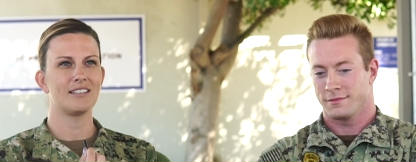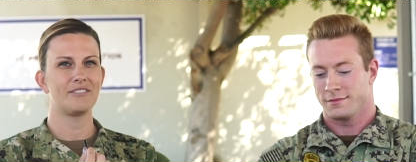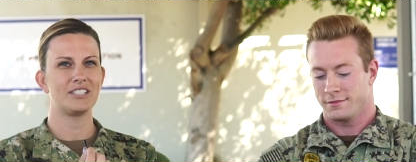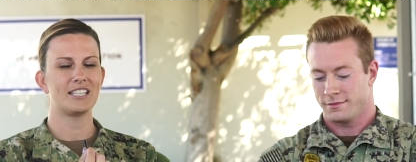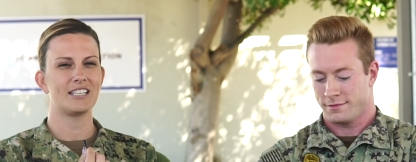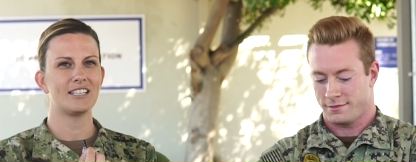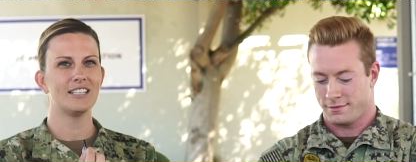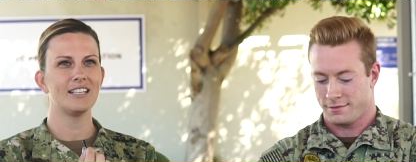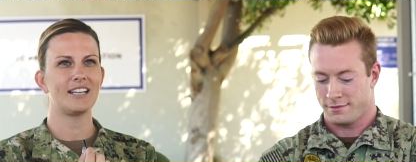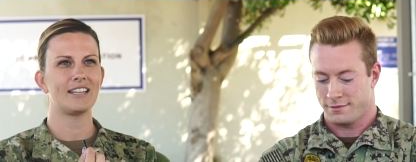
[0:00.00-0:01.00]
Speaker 1: Loved it there,
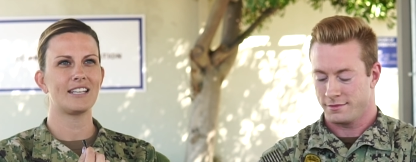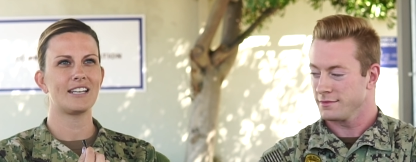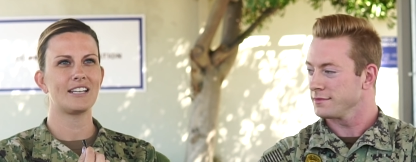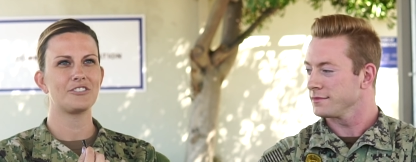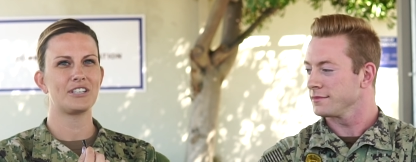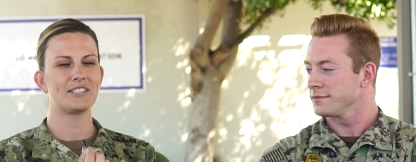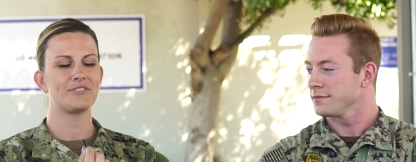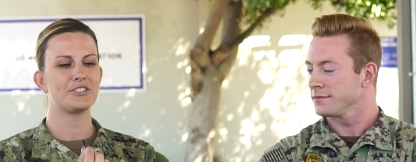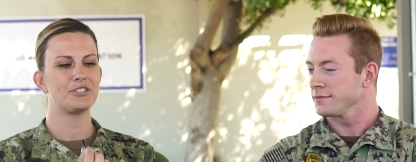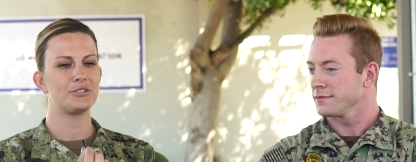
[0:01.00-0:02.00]
and then I
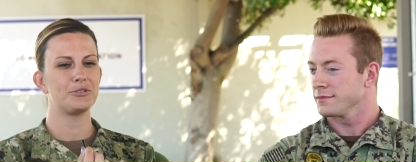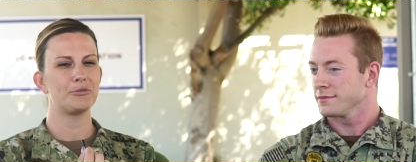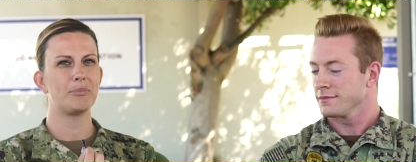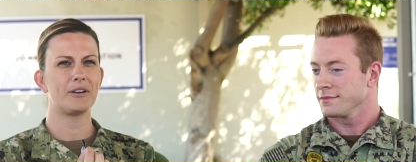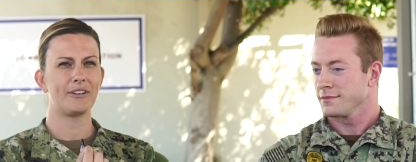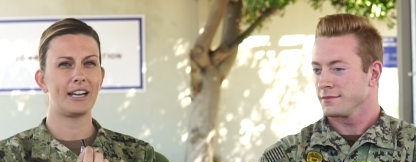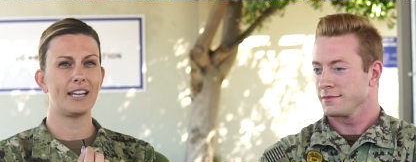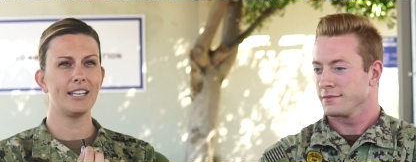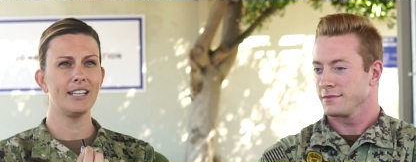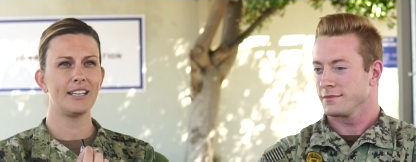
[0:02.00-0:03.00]
transferred to
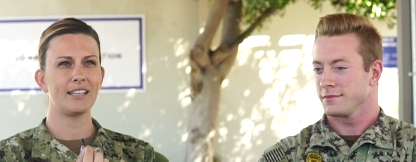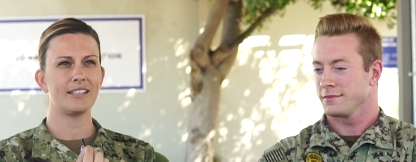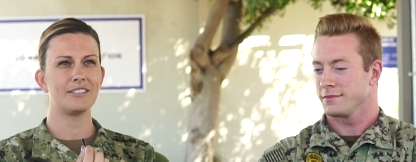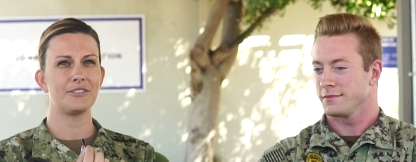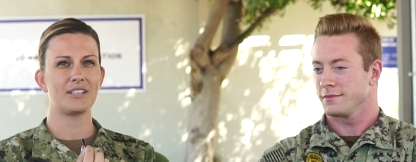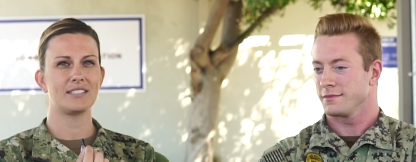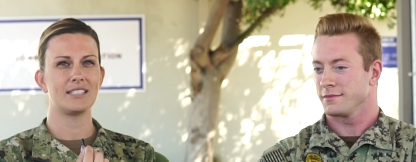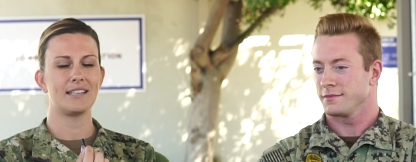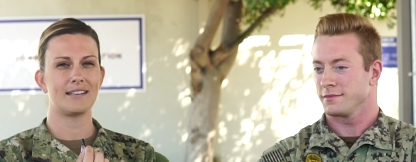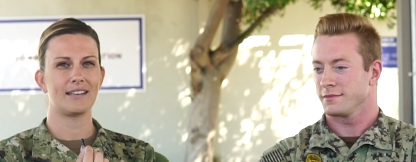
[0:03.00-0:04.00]
Bahrain in
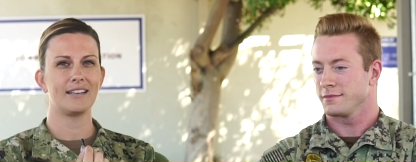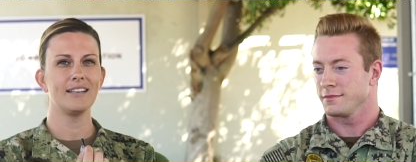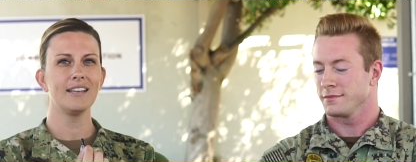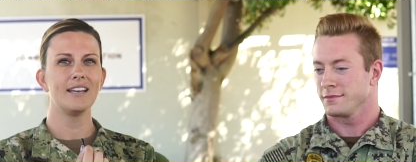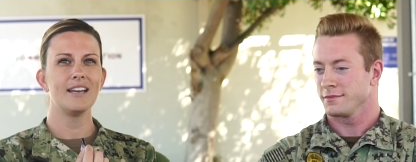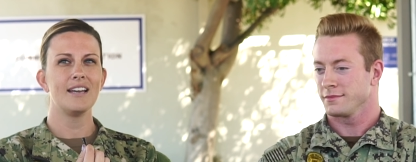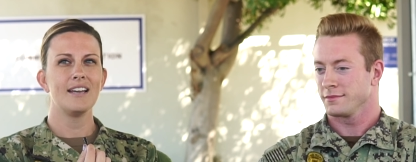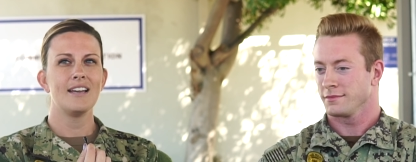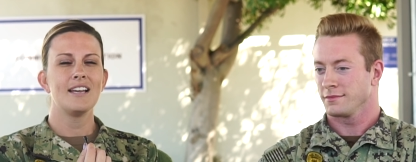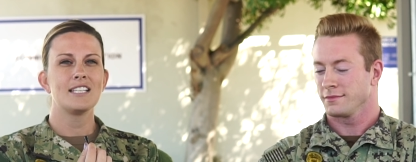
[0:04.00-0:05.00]
2009.
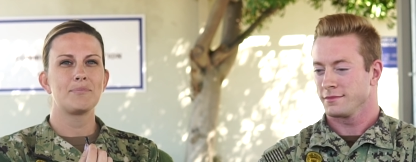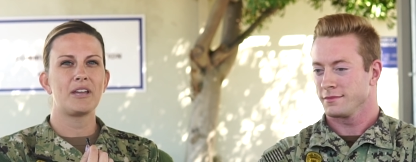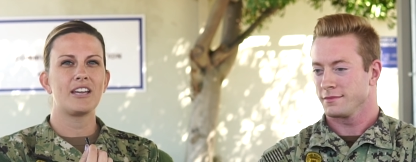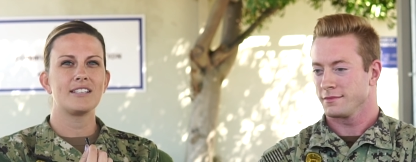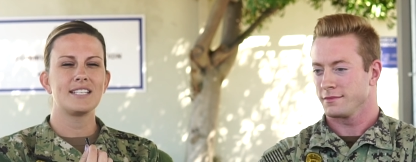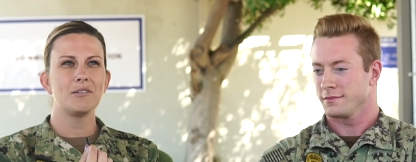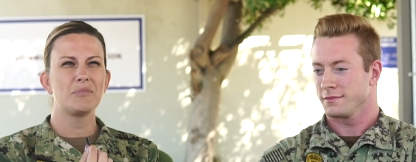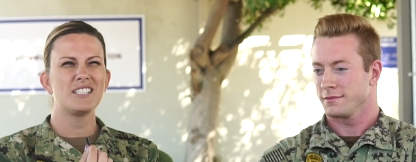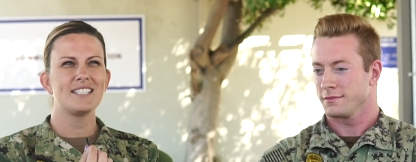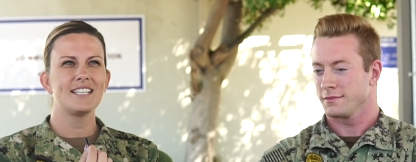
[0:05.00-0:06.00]
Spent 10
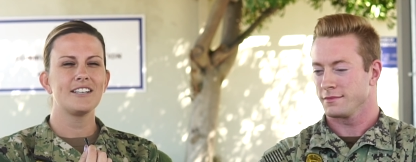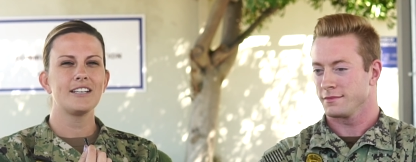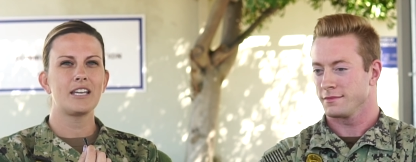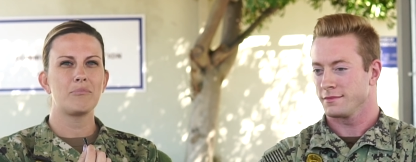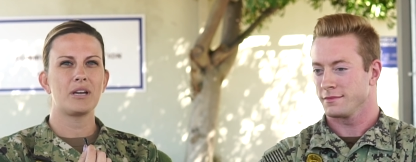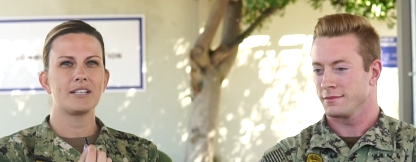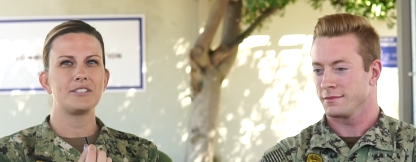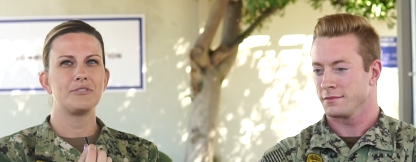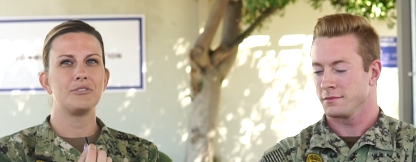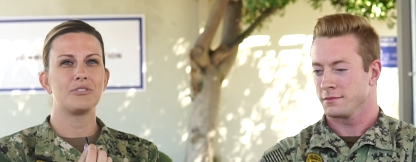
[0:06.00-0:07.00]
months there. Came back
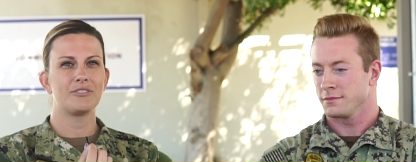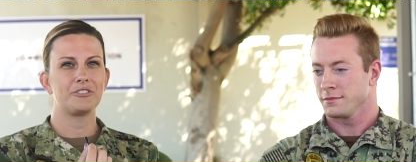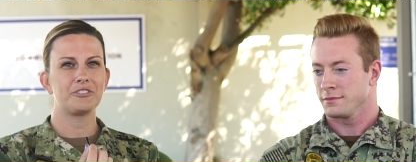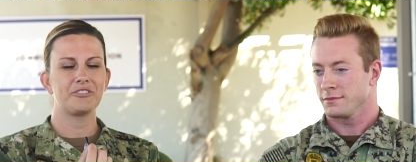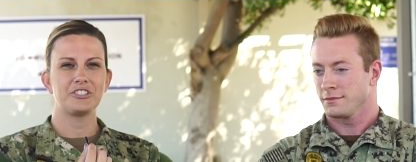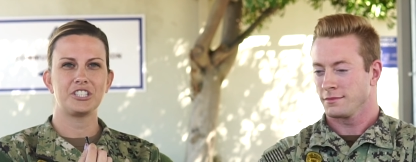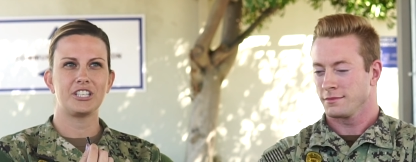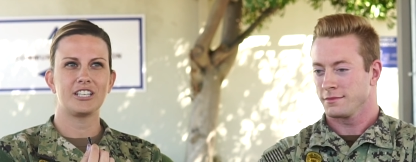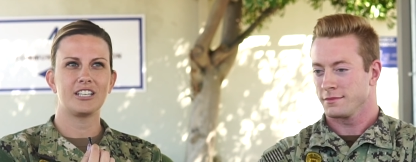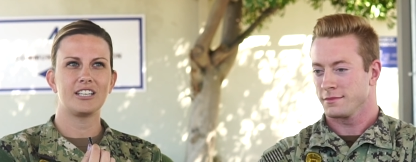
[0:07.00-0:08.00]
to Norfolk,
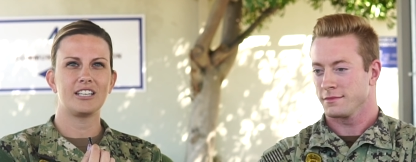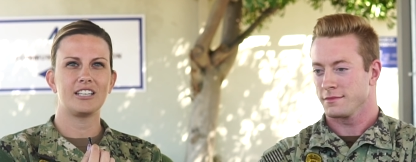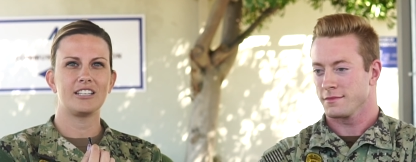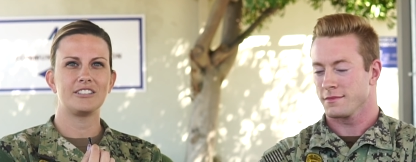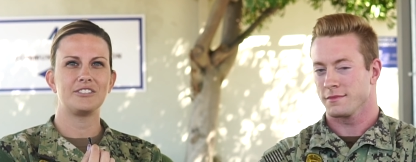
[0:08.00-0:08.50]
Virginia, in